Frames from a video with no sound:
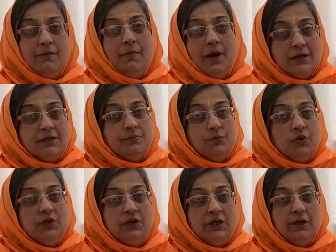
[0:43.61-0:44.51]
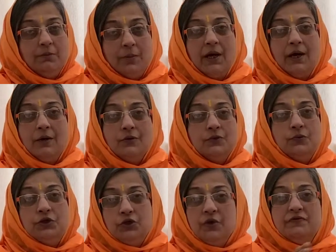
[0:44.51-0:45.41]
Ma's Murti in my house,
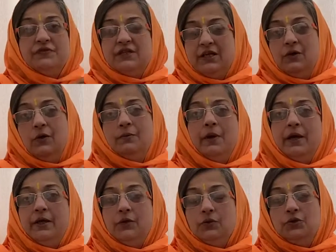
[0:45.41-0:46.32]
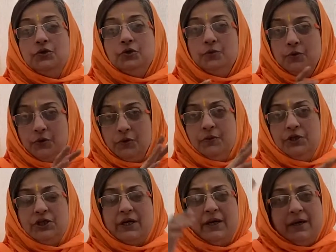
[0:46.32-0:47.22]
which you have seen on my YouTube,
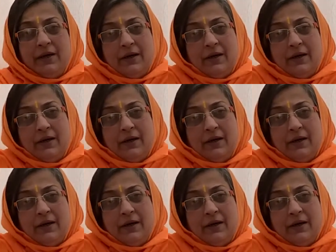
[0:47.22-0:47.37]
which I